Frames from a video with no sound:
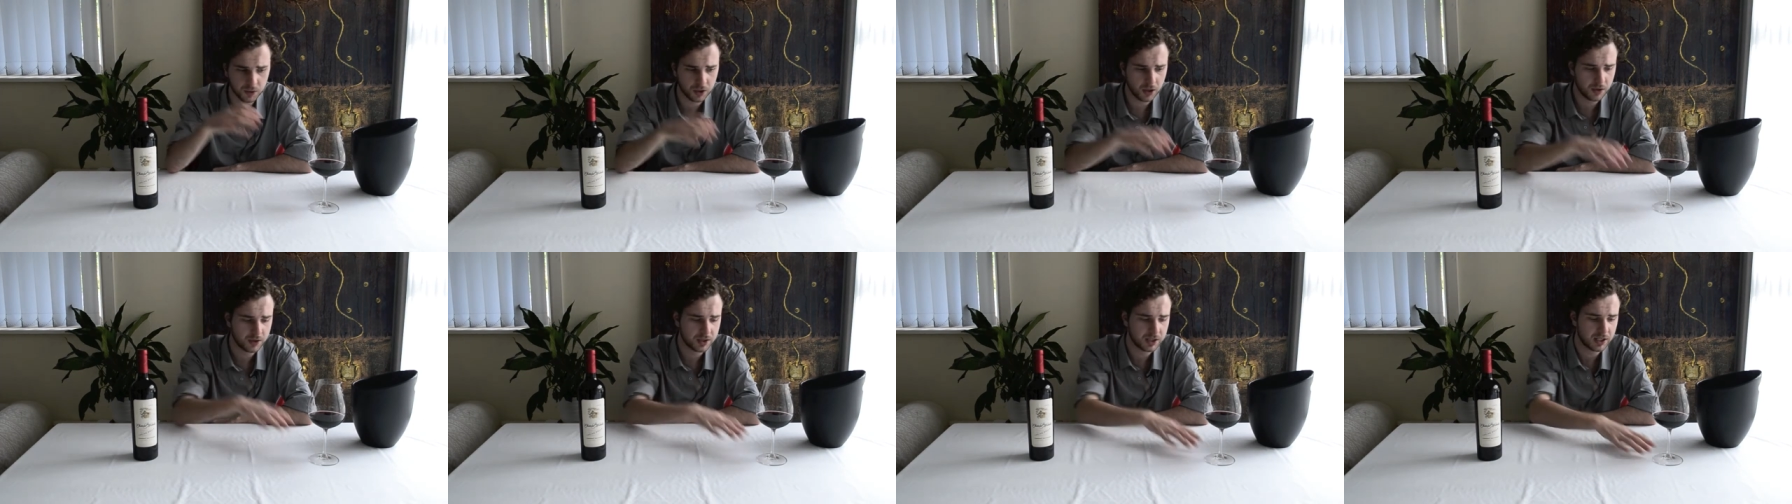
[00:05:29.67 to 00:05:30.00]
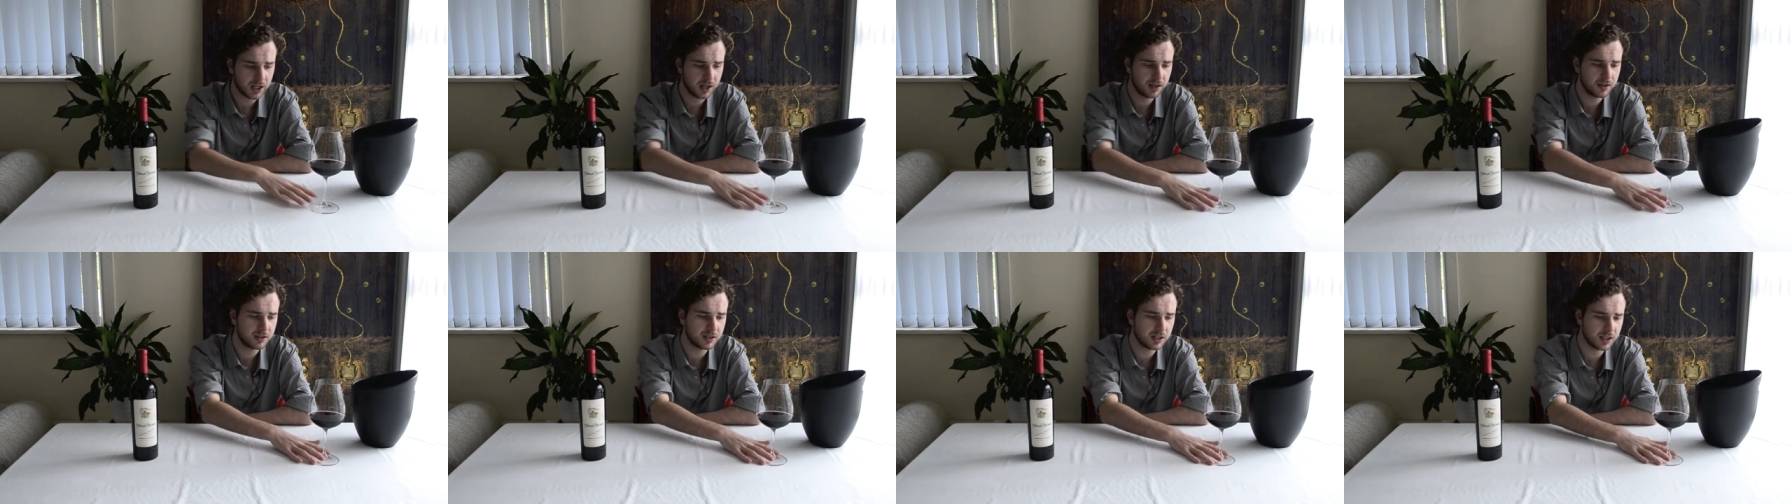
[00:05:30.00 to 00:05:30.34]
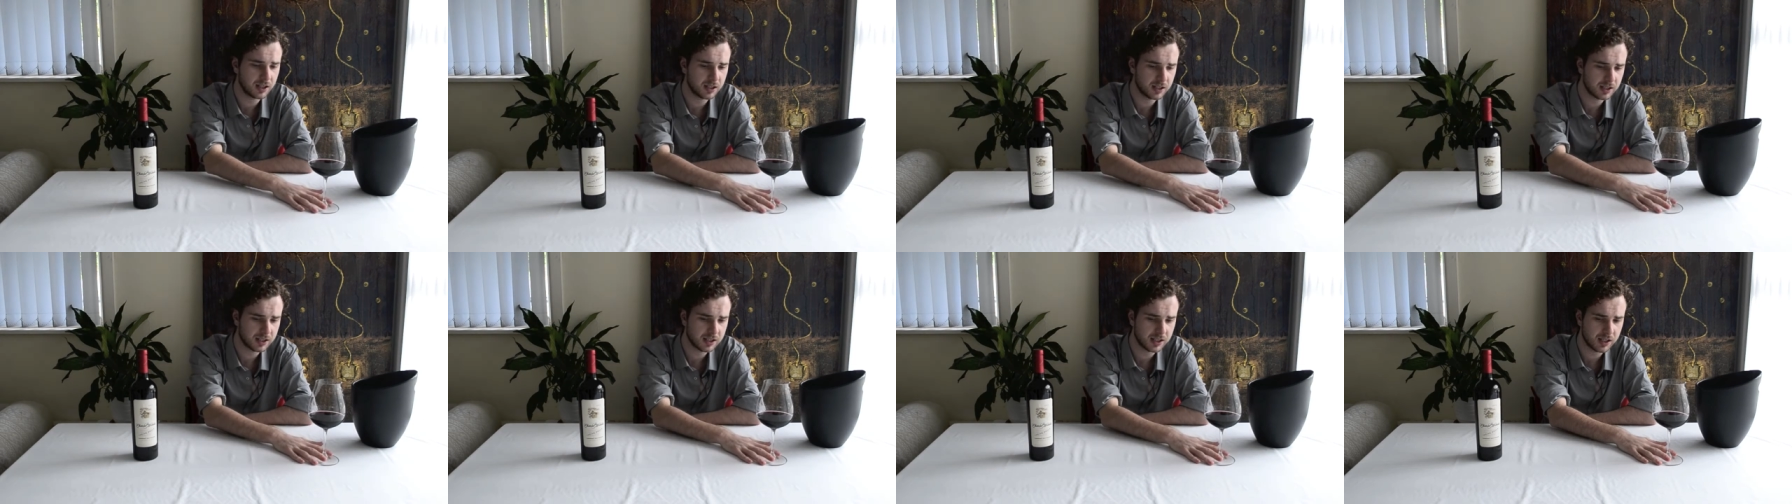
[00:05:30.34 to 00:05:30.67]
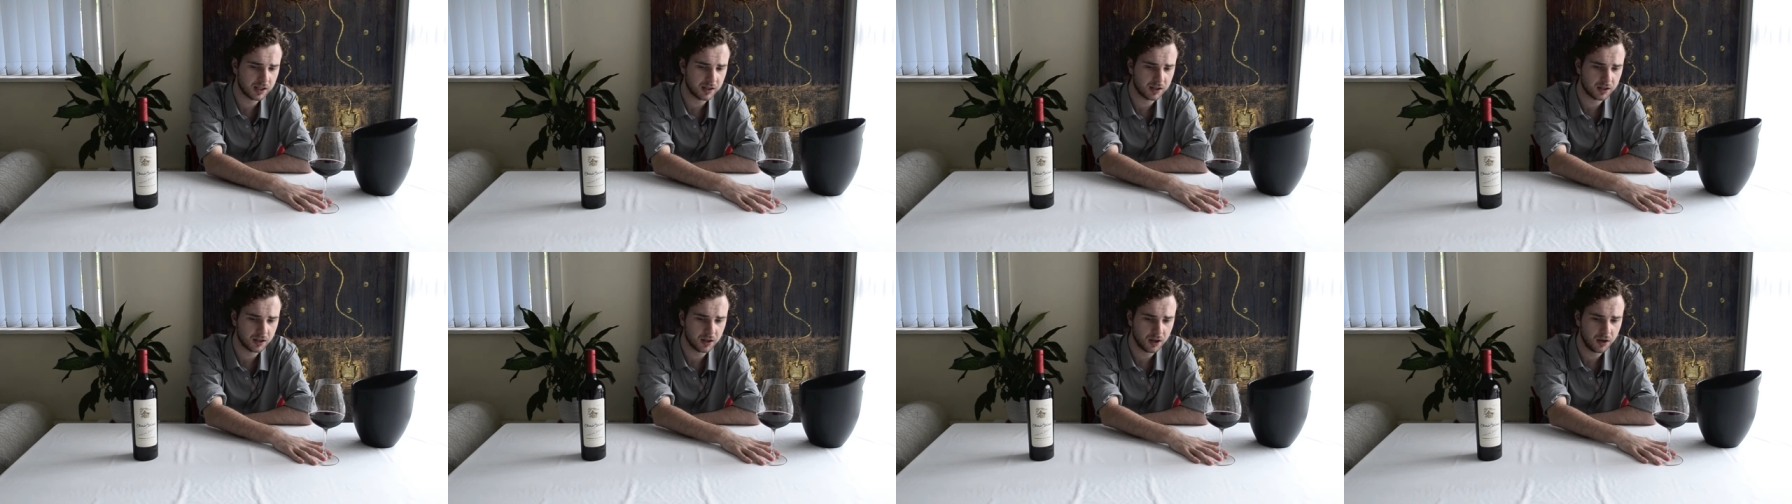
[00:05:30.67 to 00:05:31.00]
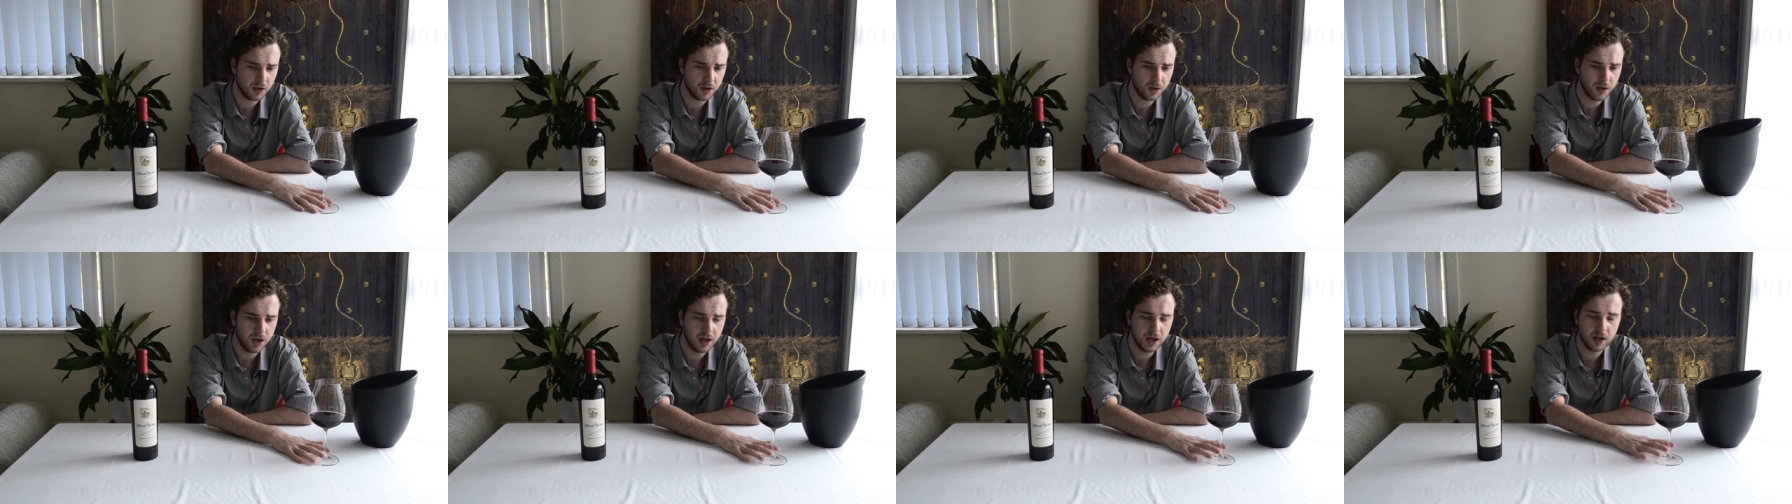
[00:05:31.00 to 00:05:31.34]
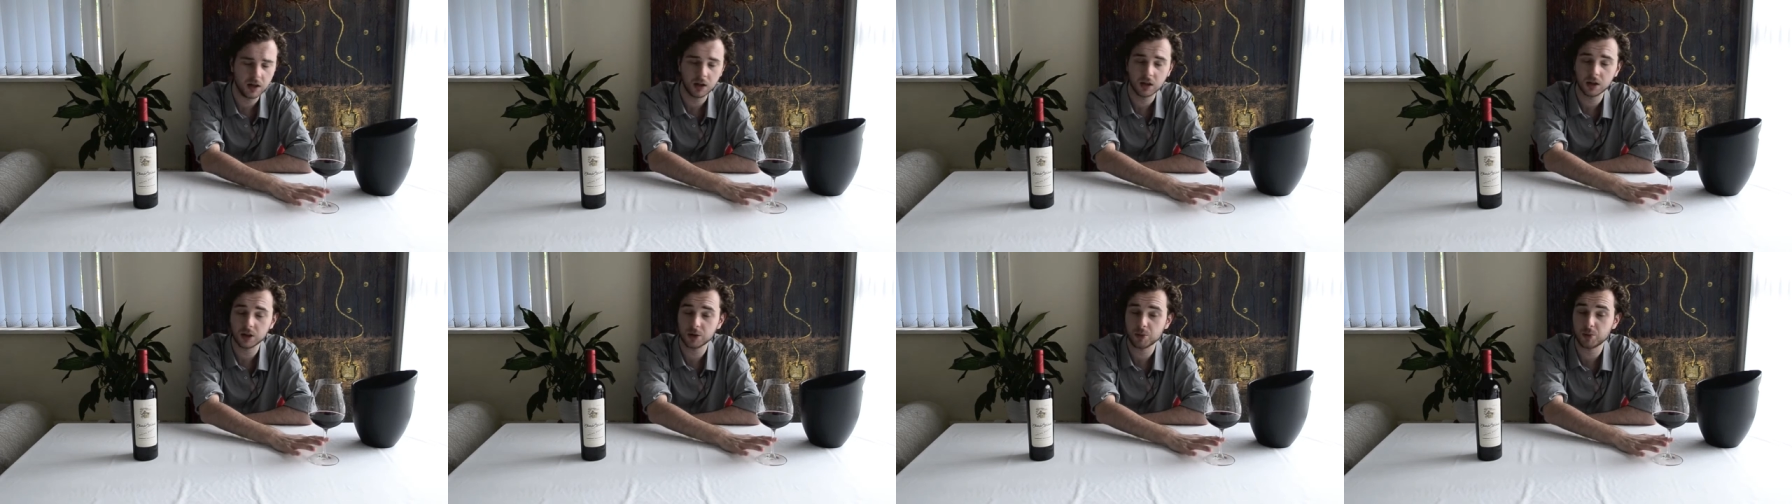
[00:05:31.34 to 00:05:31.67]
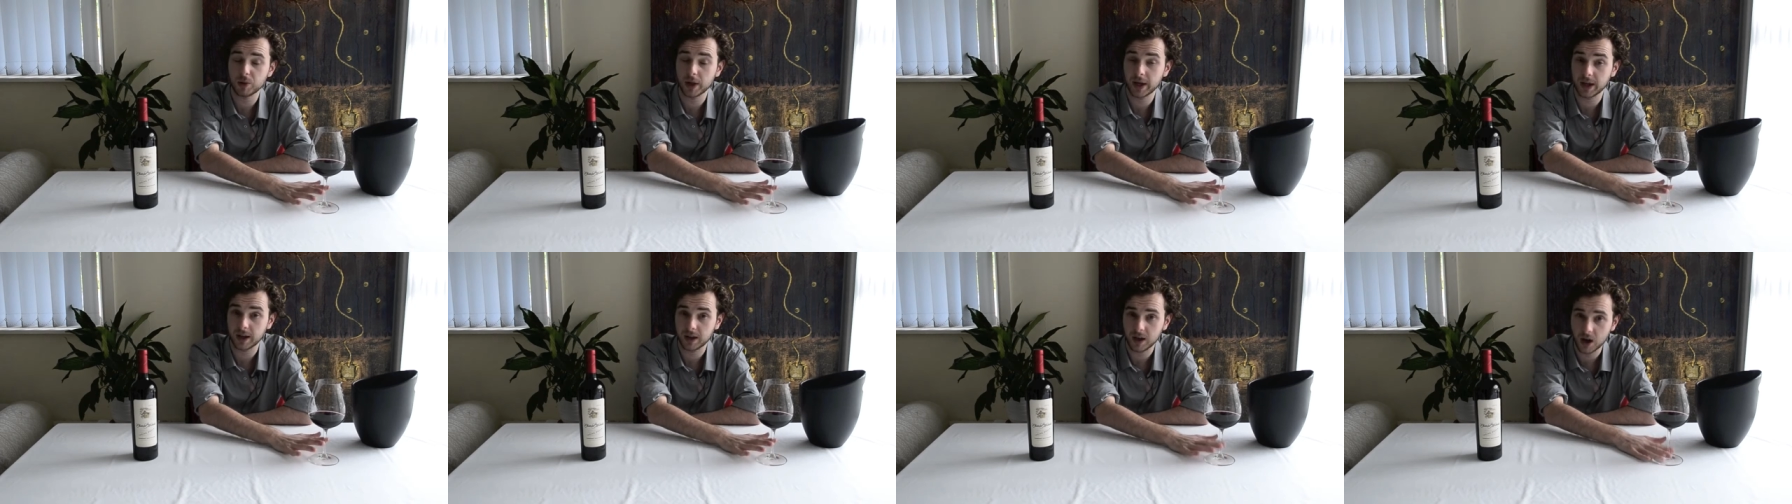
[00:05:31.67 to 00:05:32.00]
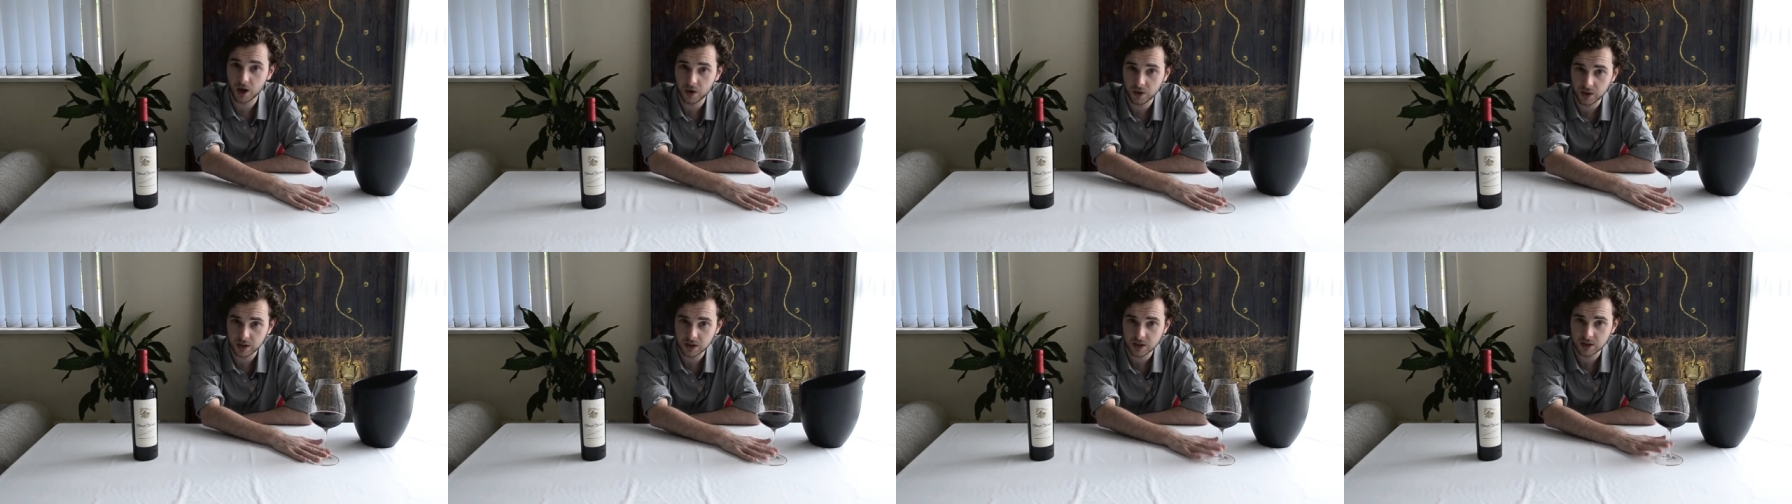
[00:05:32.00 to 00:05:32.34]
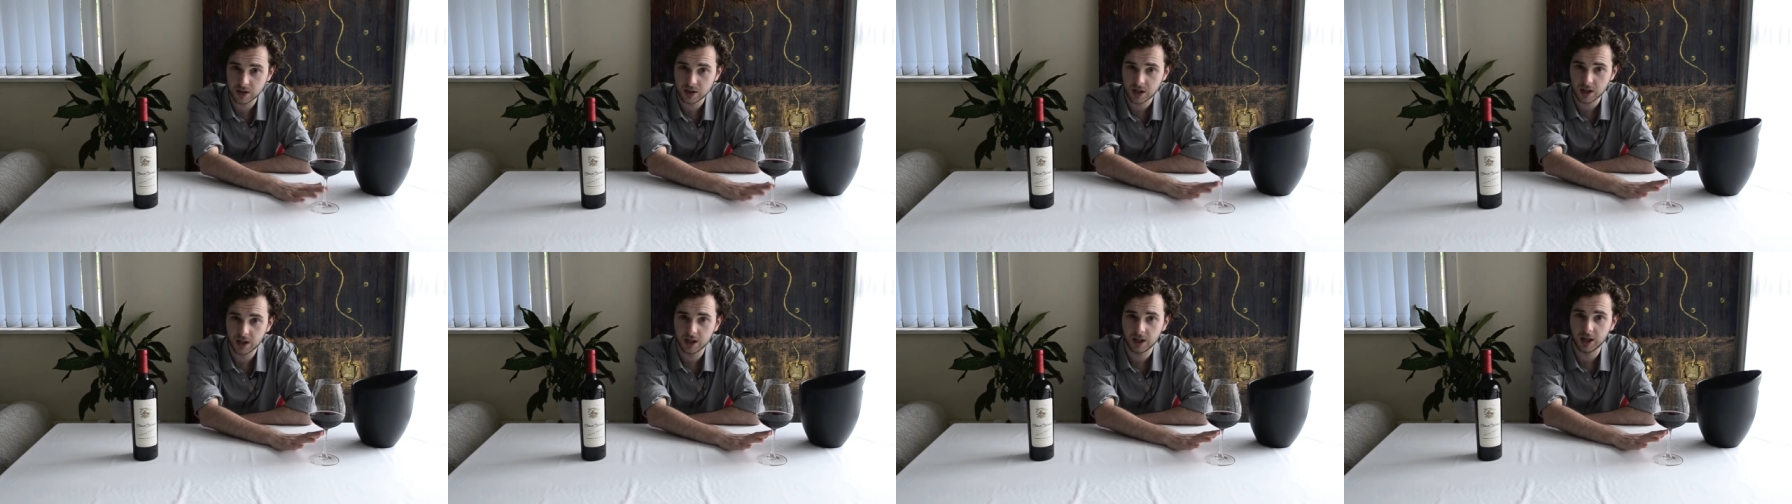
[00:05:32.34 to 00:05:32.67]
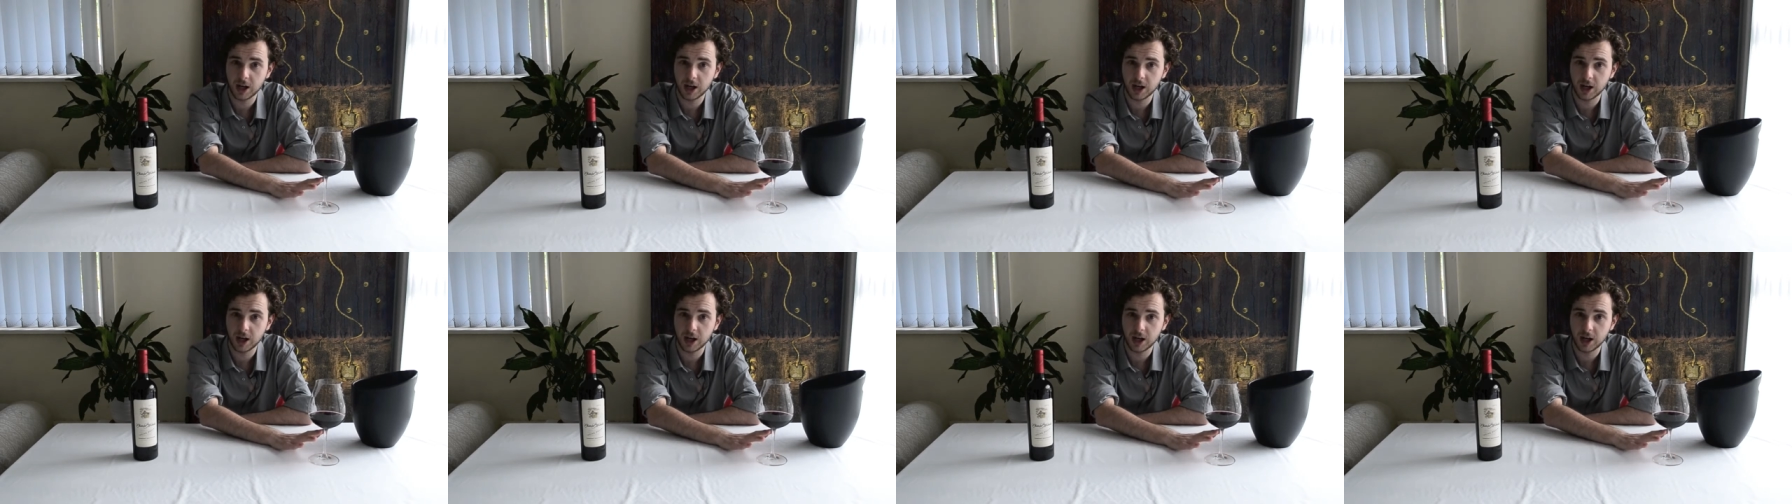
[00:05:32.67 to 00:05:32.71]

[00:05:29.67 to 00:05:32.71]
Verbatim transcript: when I was tasting it a second ago. A lot of blackcurrant,